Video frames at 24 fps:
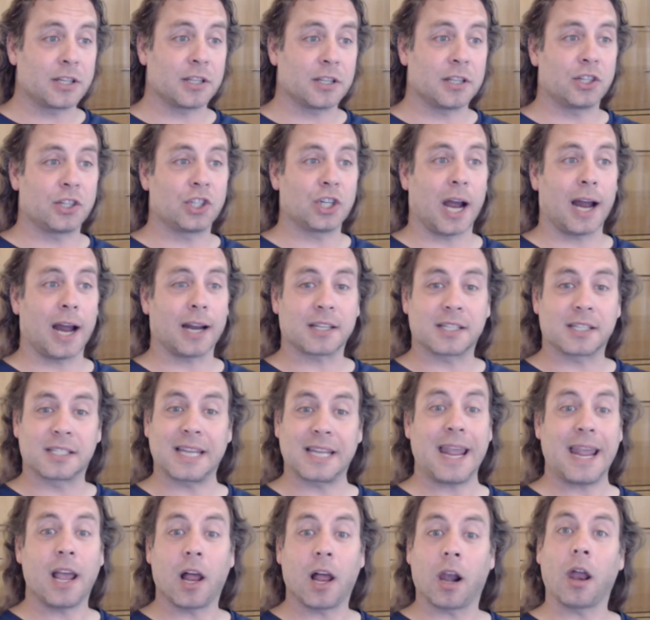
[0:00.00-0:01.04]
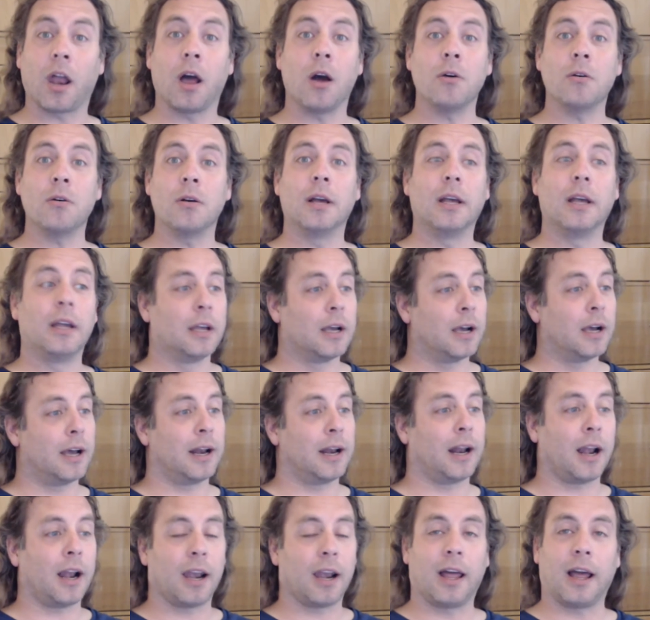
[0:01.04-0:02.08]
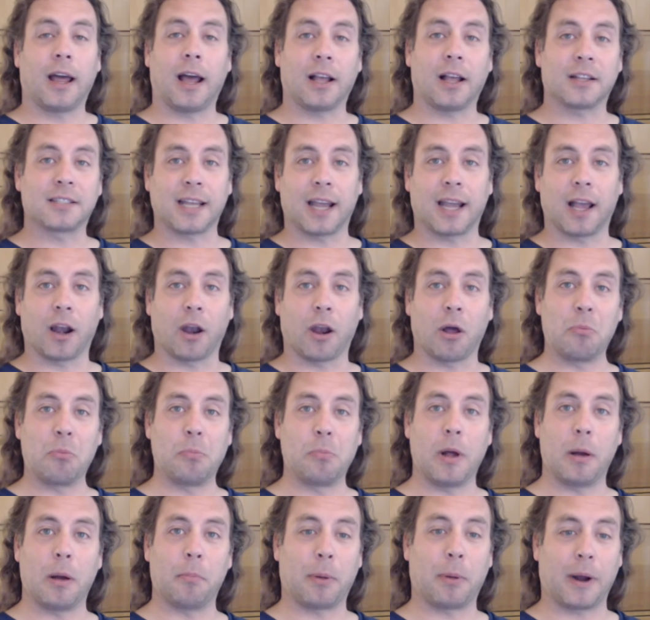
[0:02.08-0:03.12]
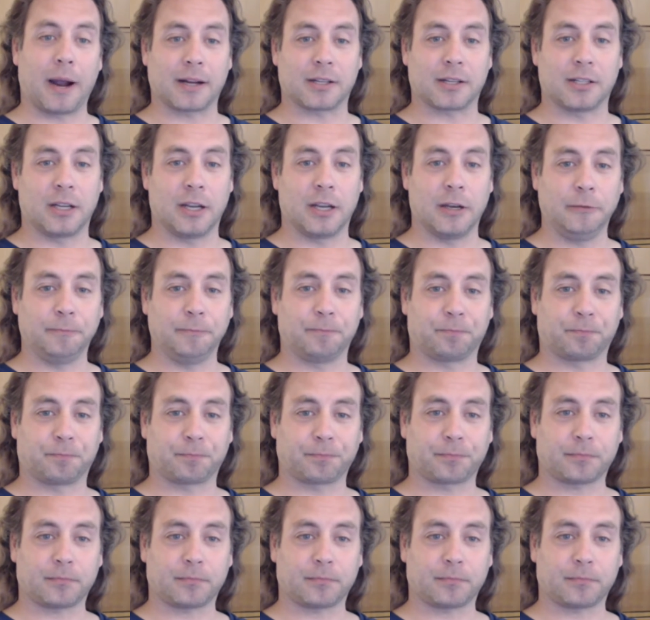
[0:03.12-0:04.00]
into the chat, say hello, and I'll uh, I'll say hello back to you.